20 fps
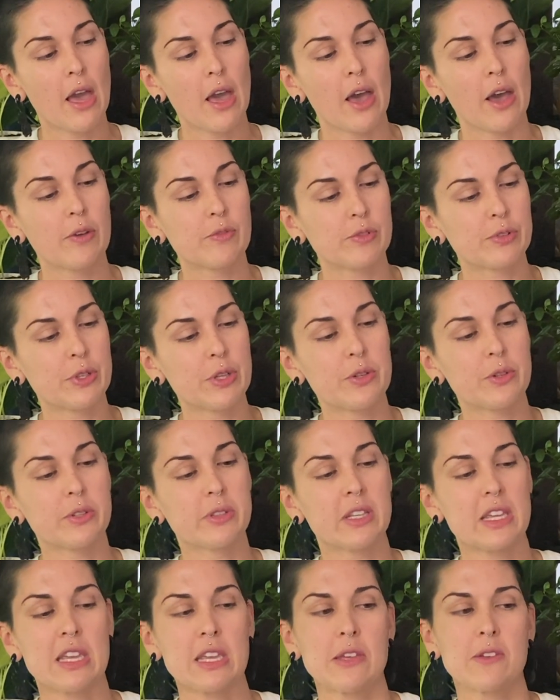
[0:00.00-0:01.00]
of little
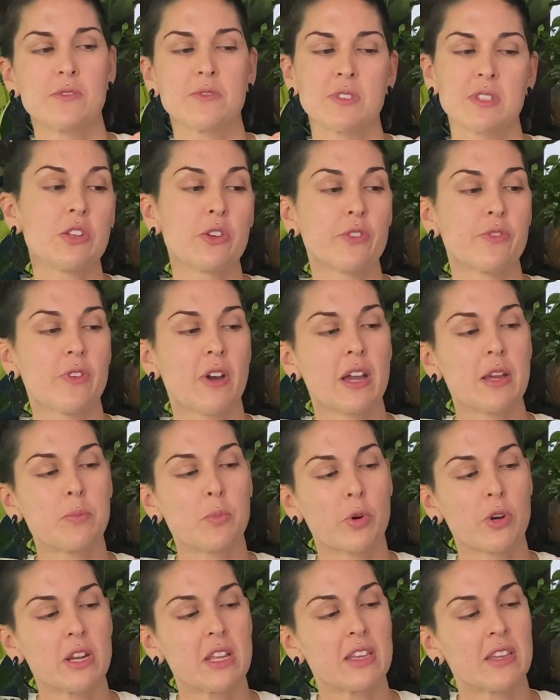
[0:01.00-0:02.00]
leaves. You'll find
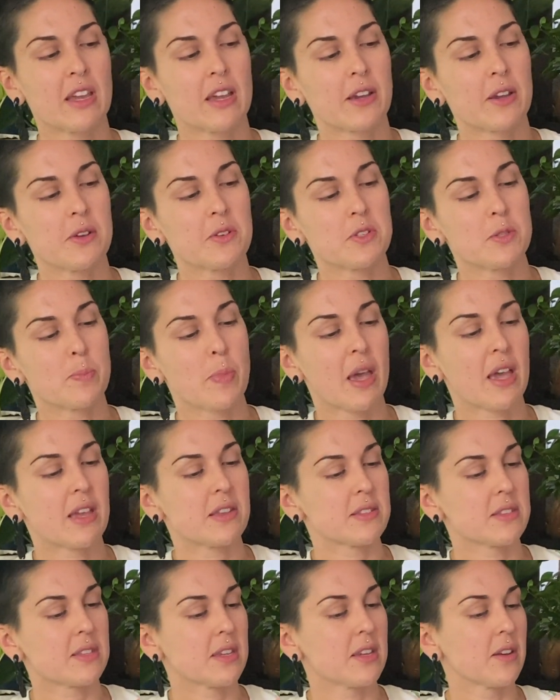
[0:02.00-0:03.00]
mourning geckos
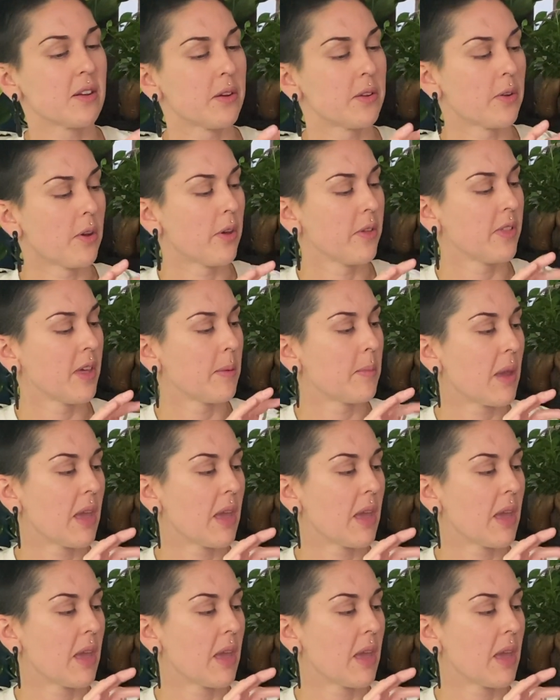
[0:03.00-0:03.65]
basking on all of them,